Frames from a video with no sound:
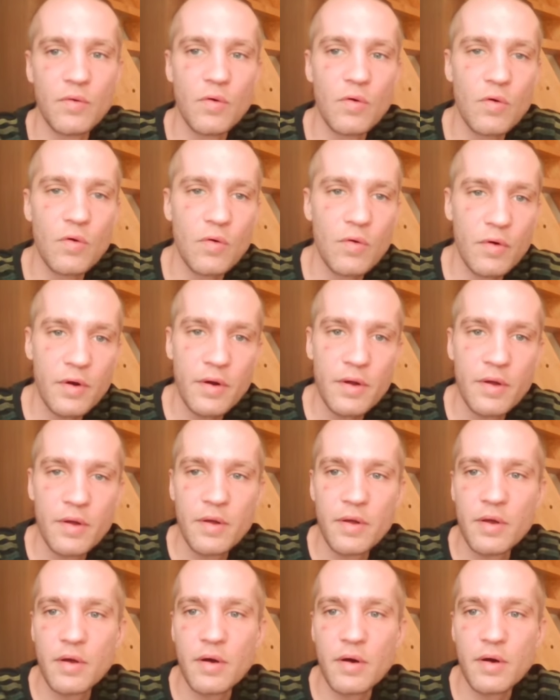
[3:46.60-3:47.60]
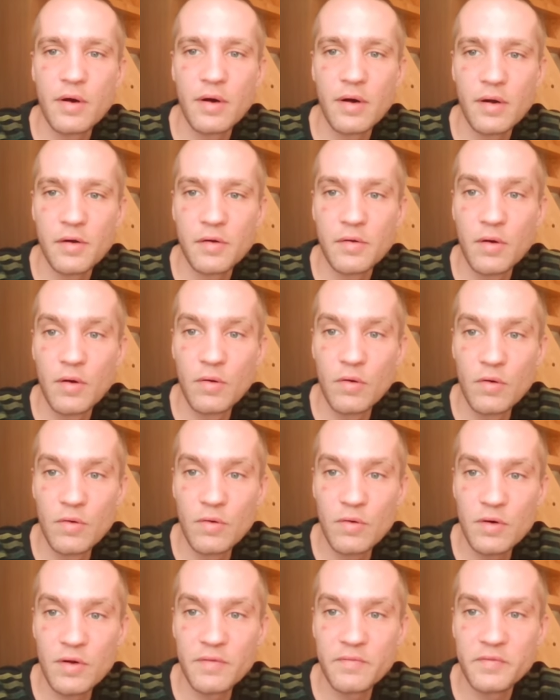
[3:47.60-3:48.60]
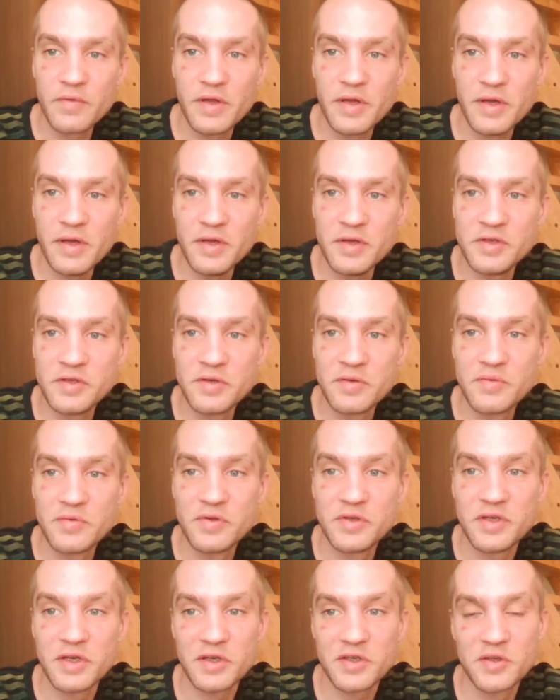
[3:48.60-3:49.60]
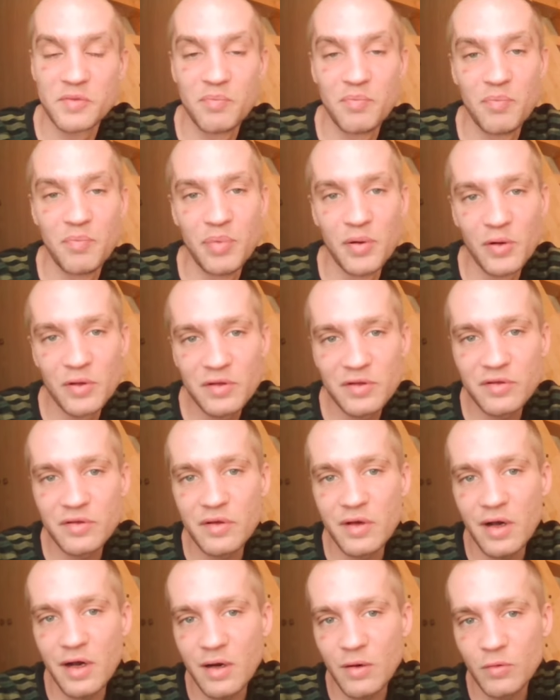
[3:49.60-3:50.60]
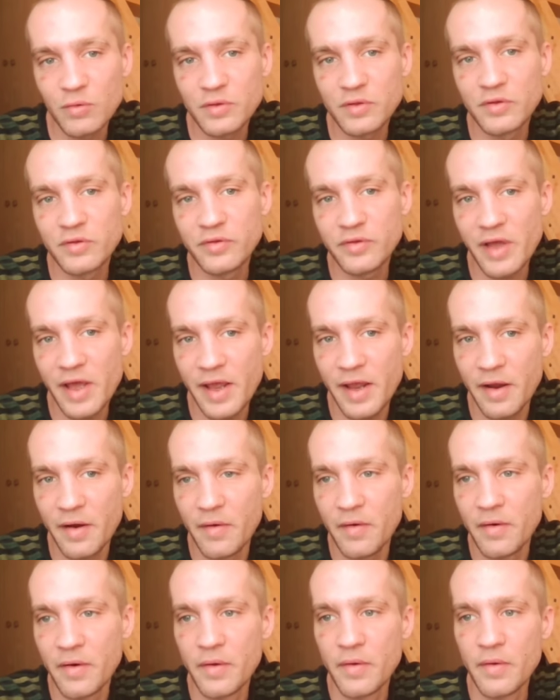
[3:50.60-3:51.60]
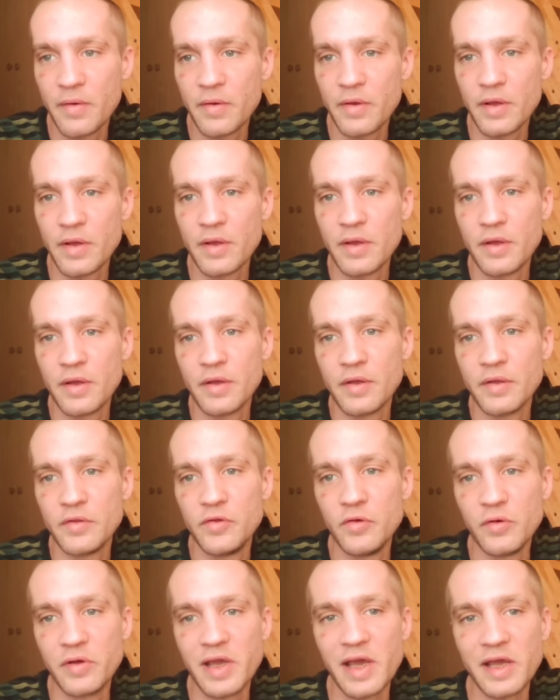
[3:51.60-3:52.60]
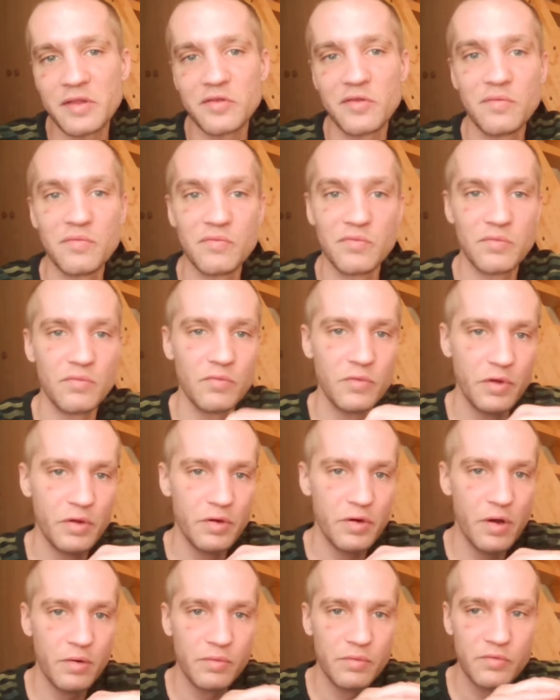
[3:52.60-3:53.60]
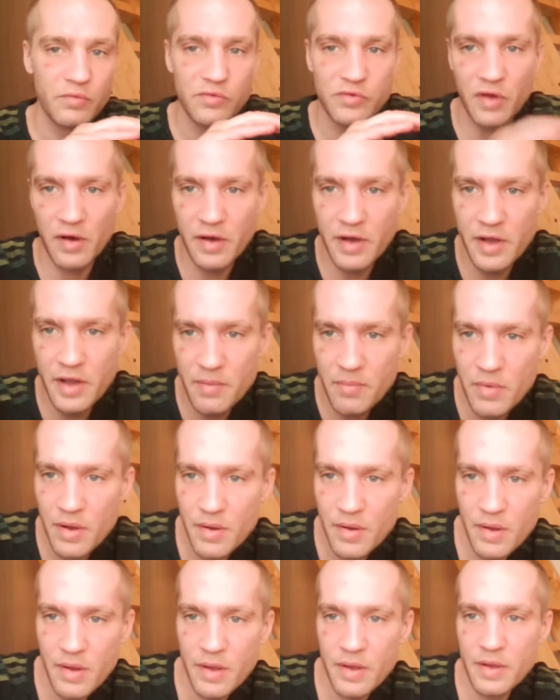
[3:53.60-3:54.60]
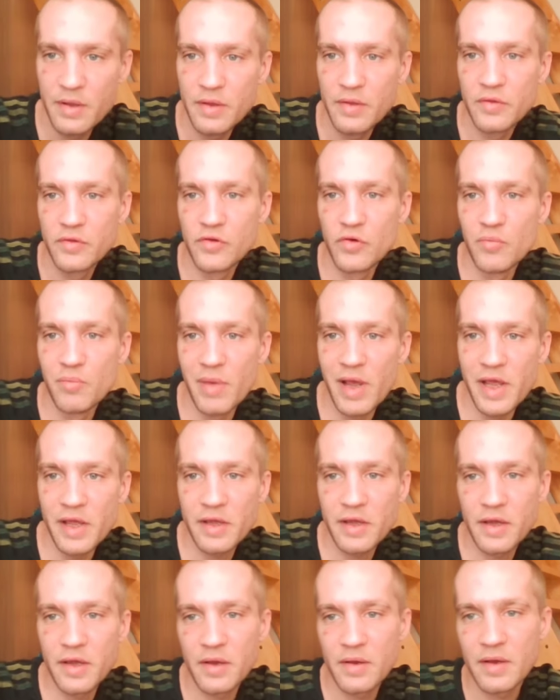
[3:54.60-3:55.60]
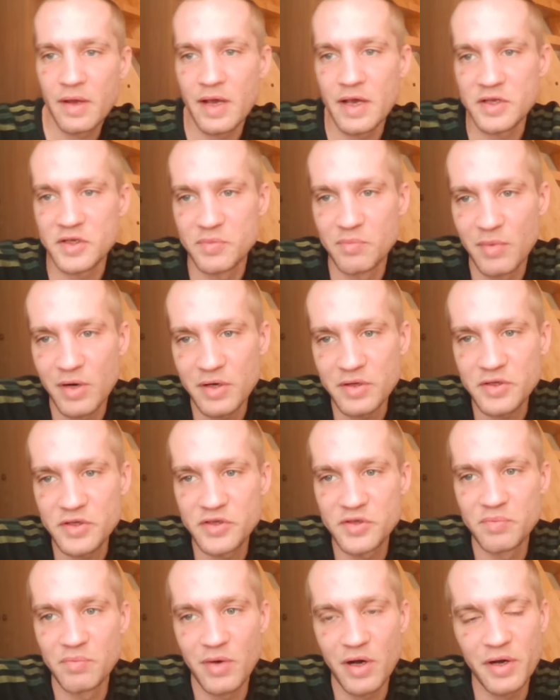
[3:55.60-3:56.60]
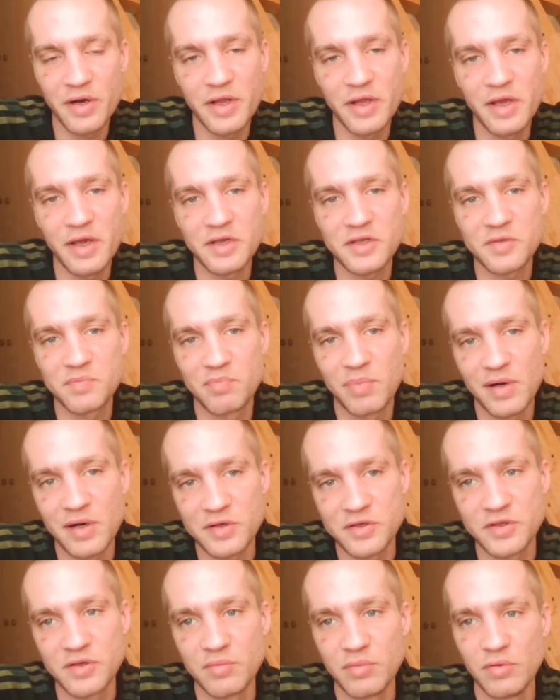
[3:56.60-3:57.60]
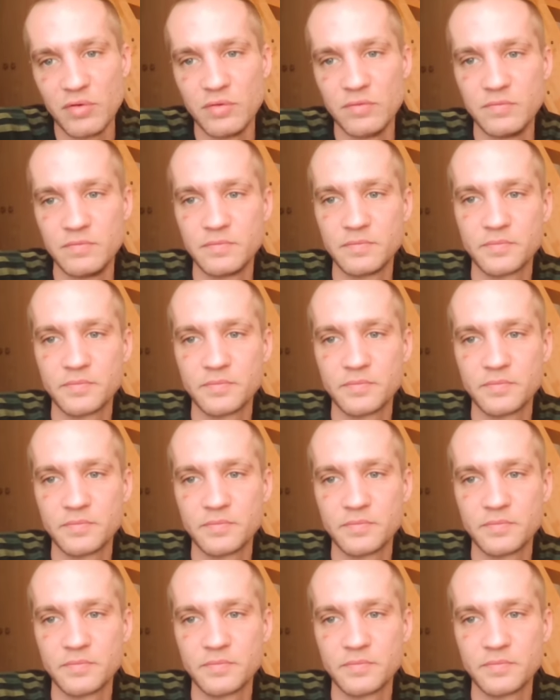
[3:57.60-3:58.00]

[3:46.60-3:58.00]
Or are all of these just put out there to get, you know, time to make as much money as possible